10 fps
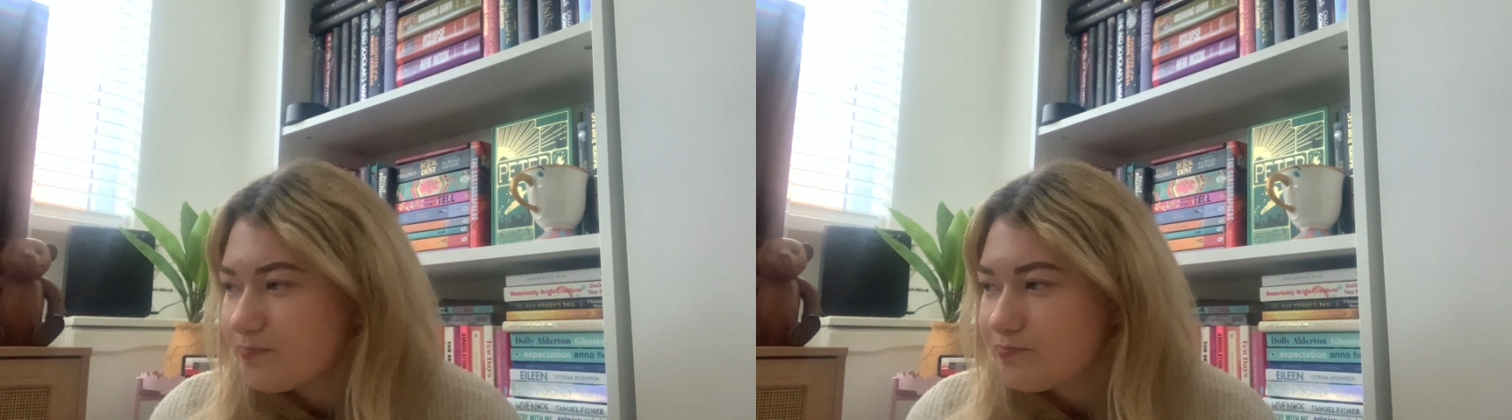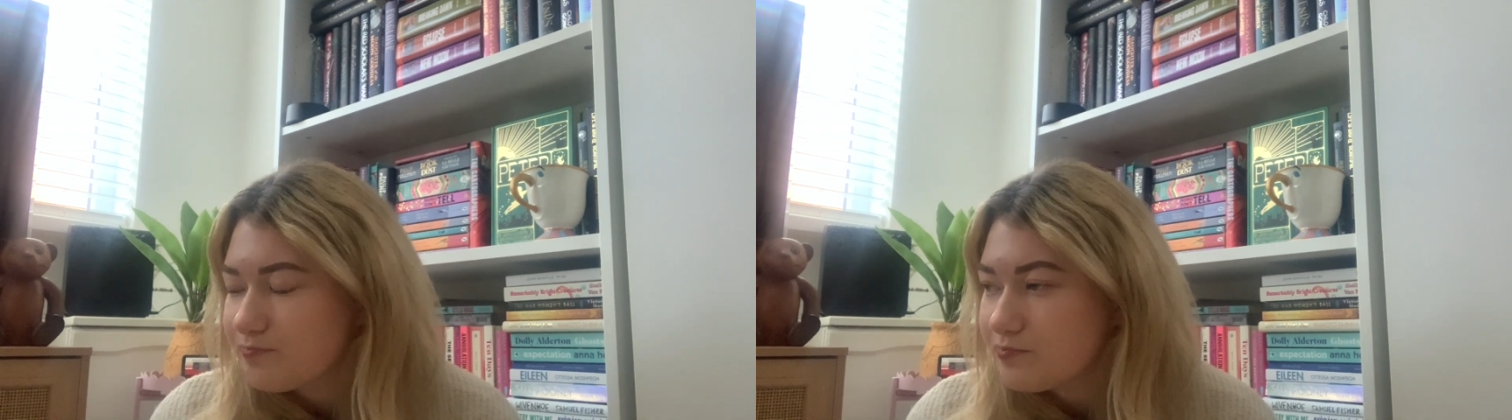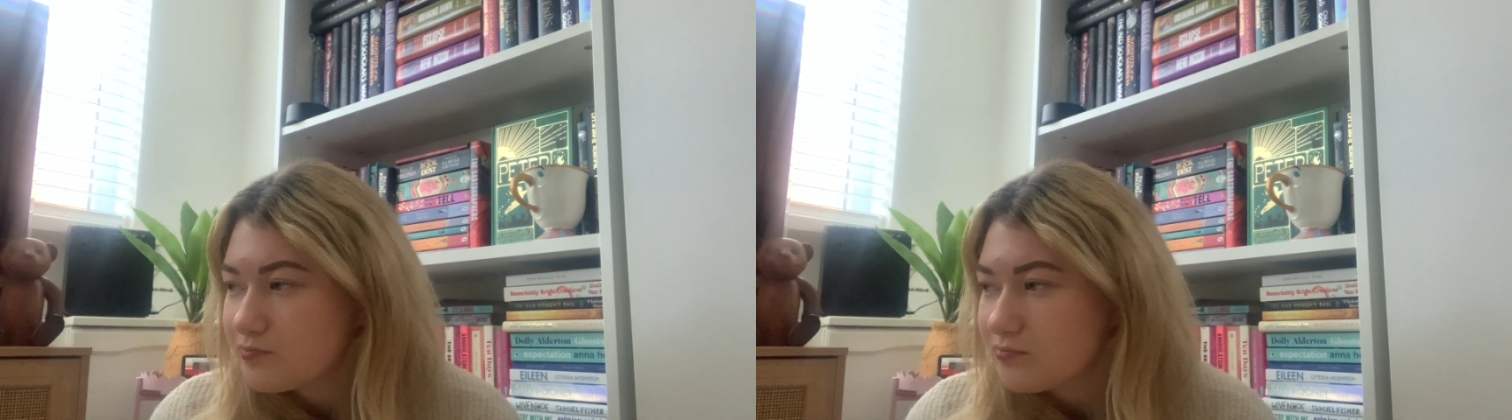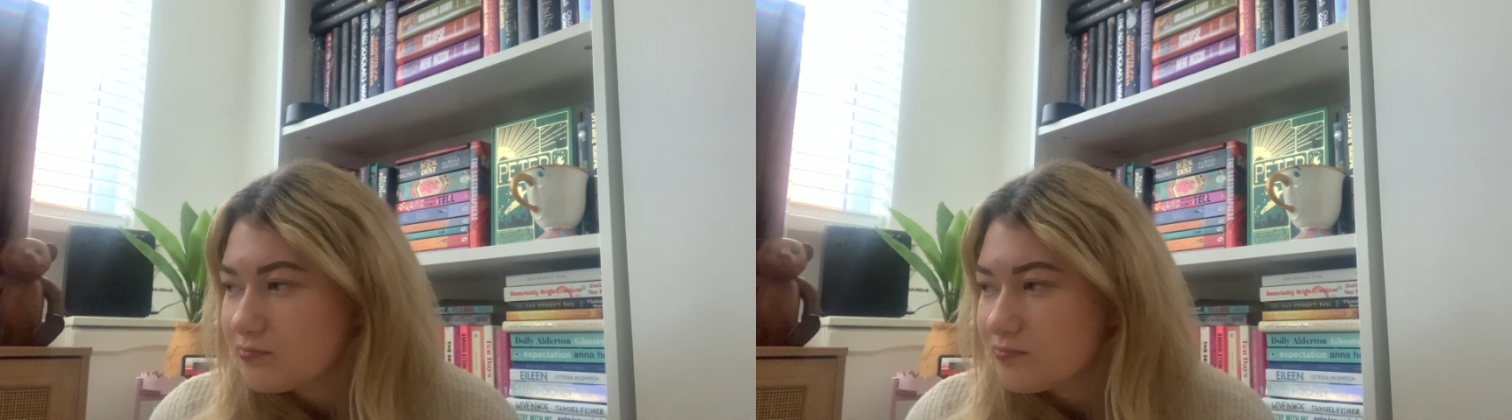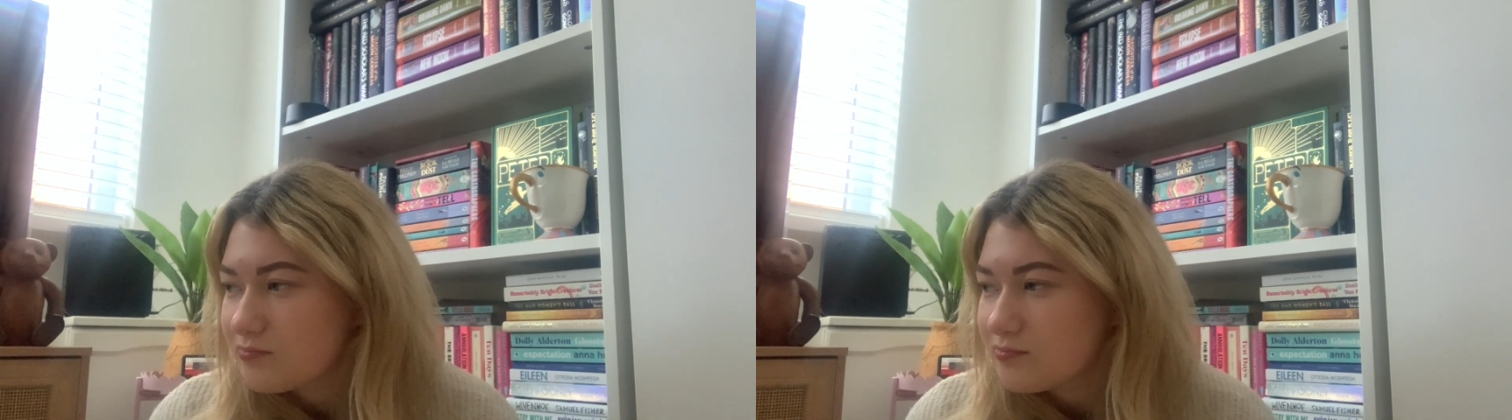James.
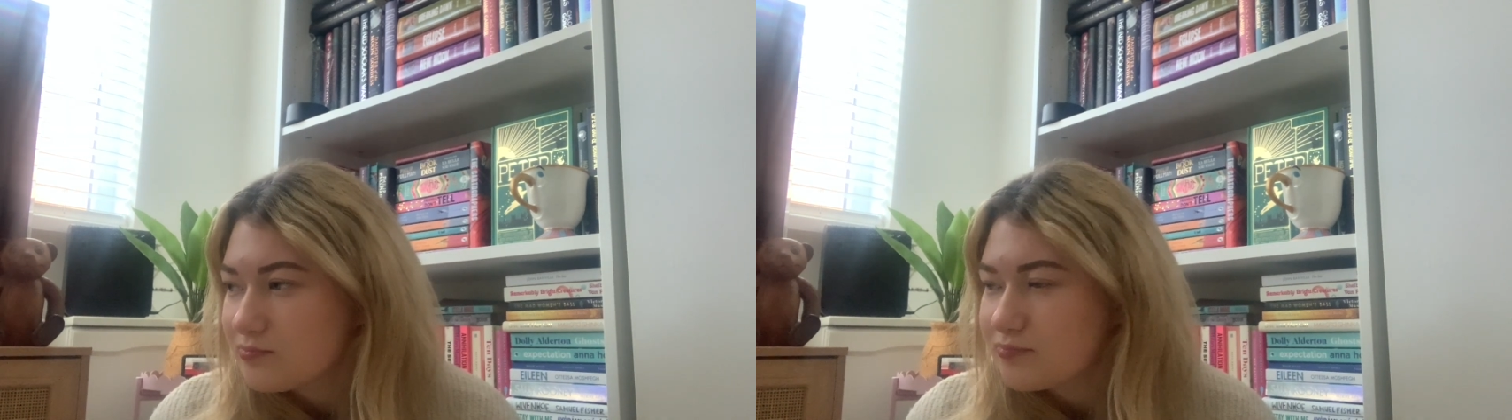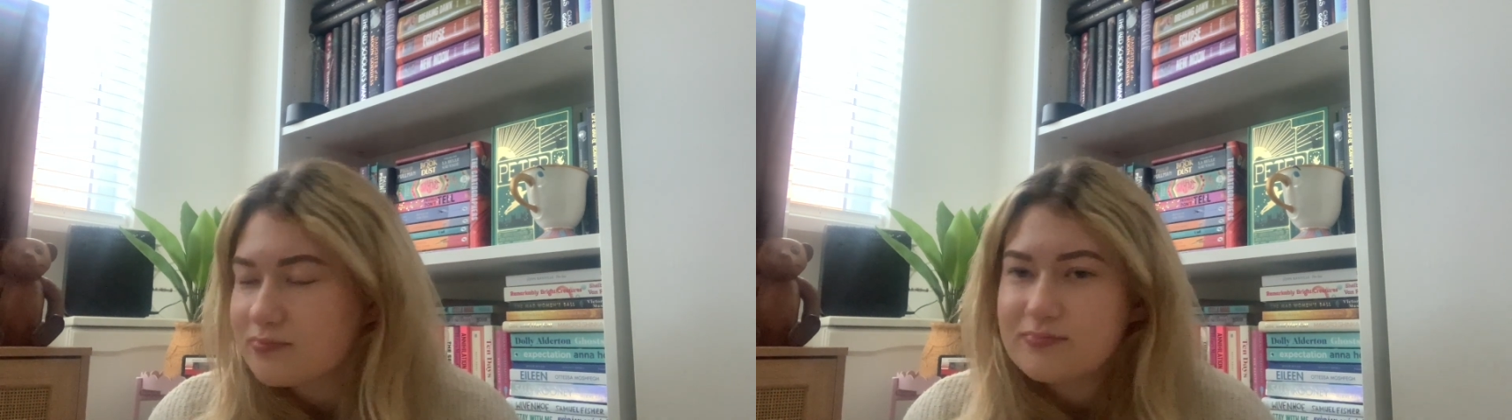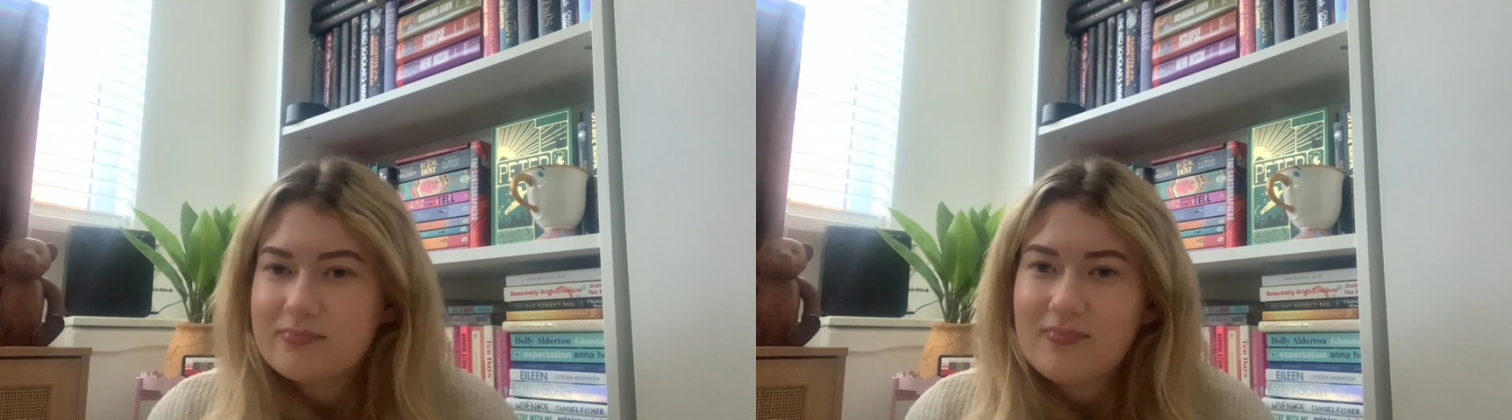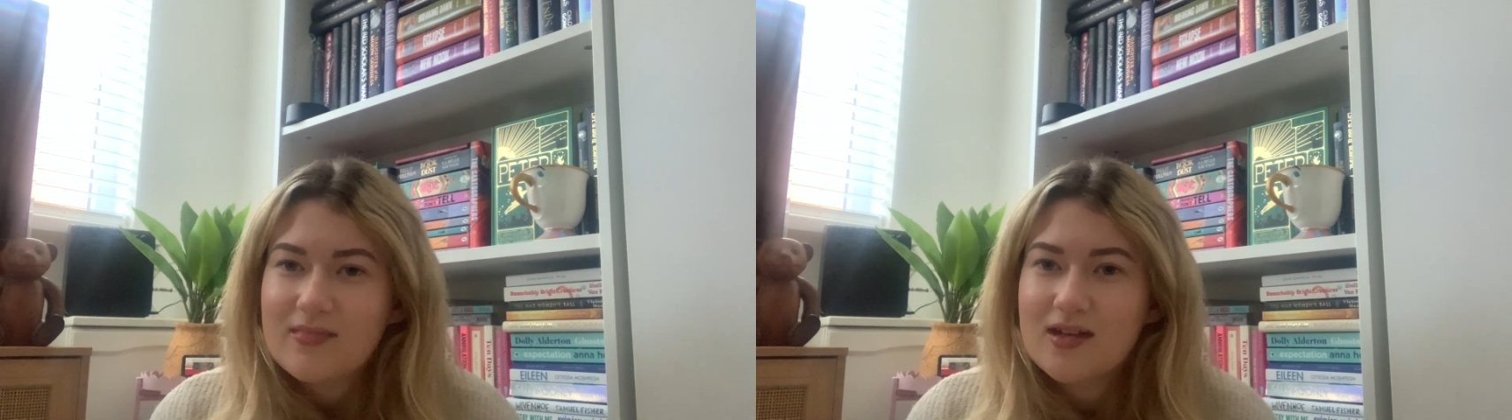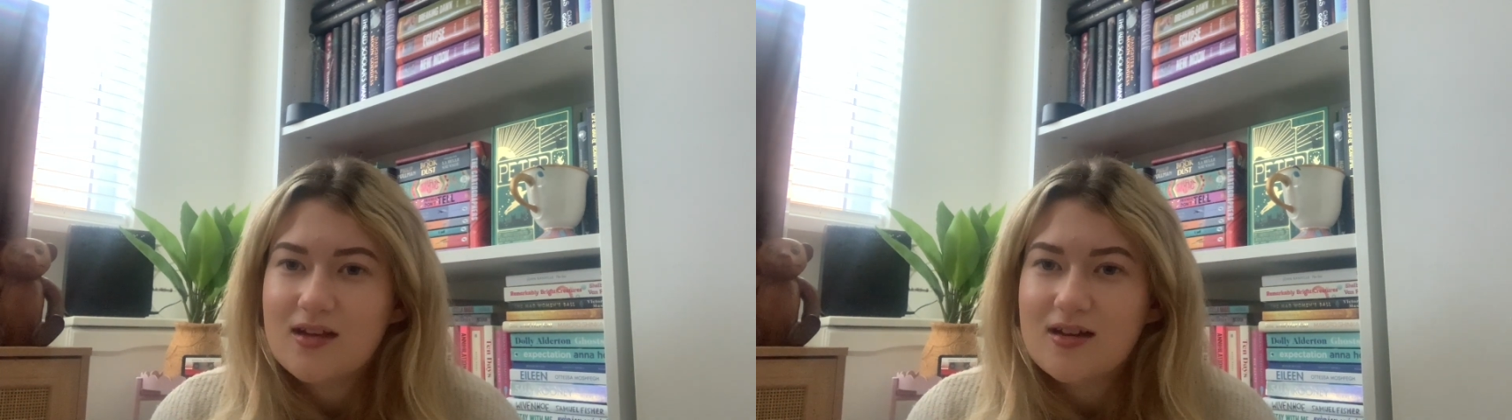
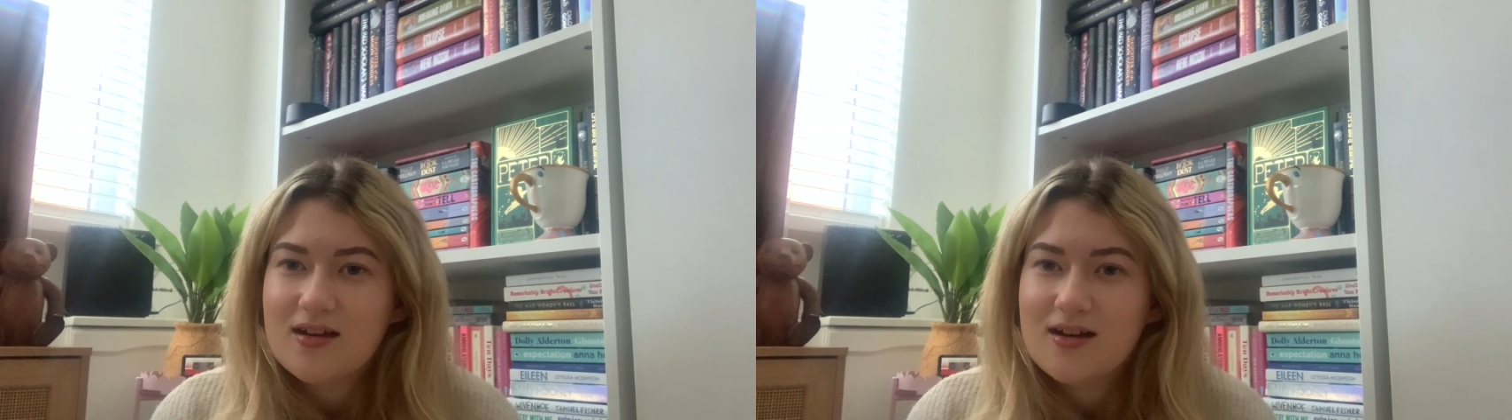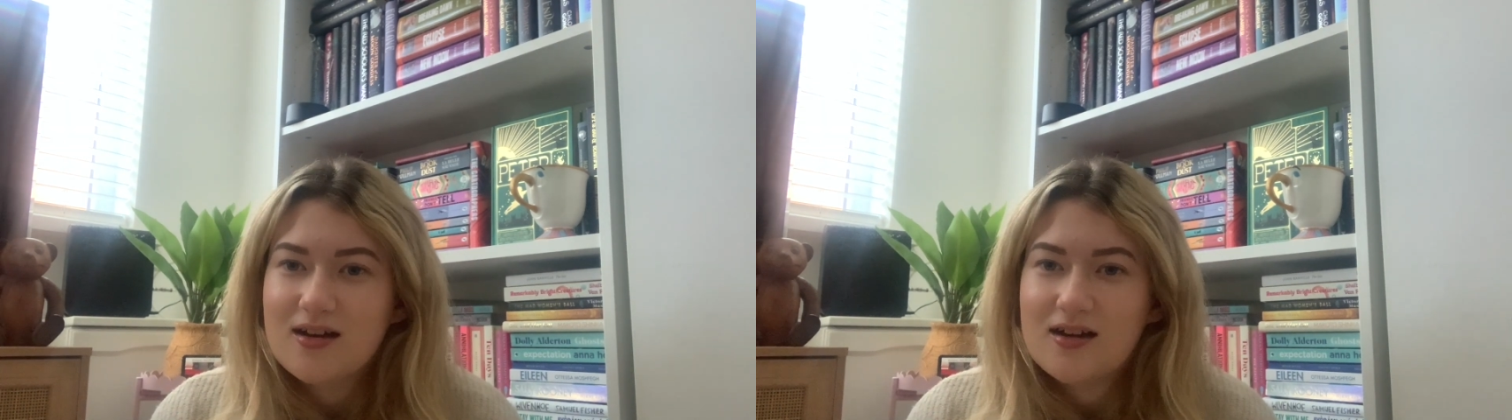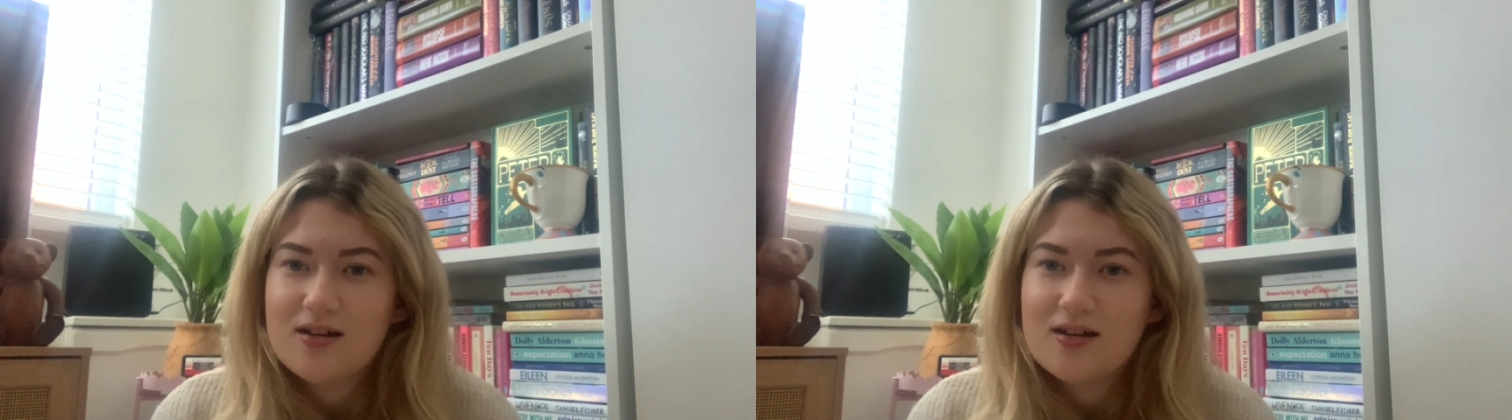Uh,